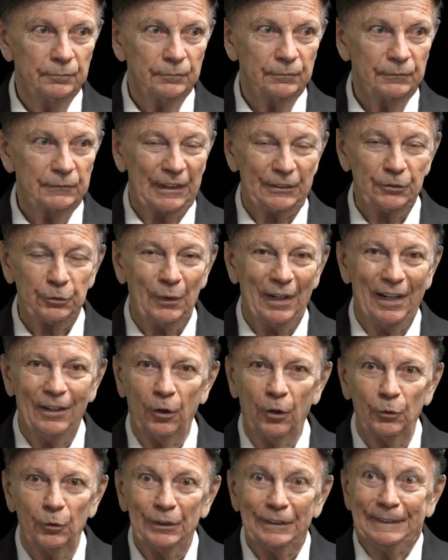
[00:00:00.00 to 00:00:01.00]
That's why
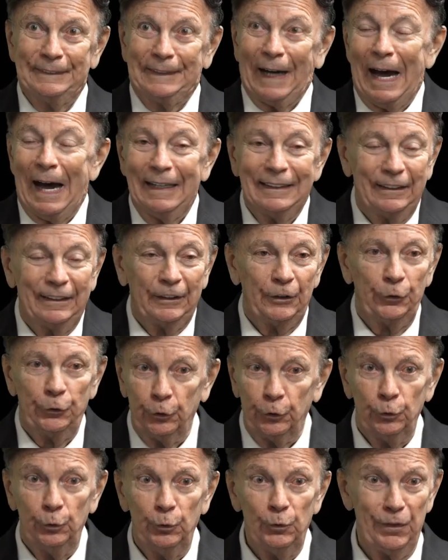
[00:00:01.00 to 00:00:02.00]
only God can
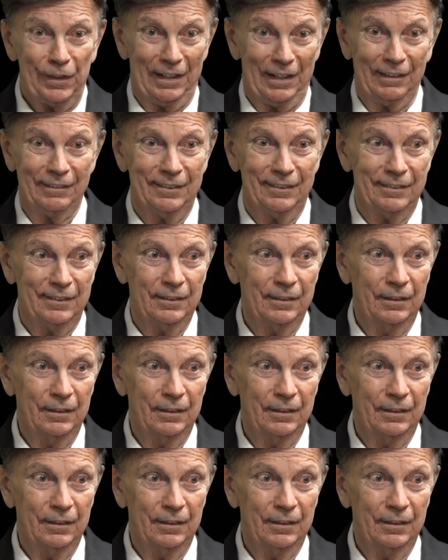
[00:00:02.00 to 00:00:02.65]
do this.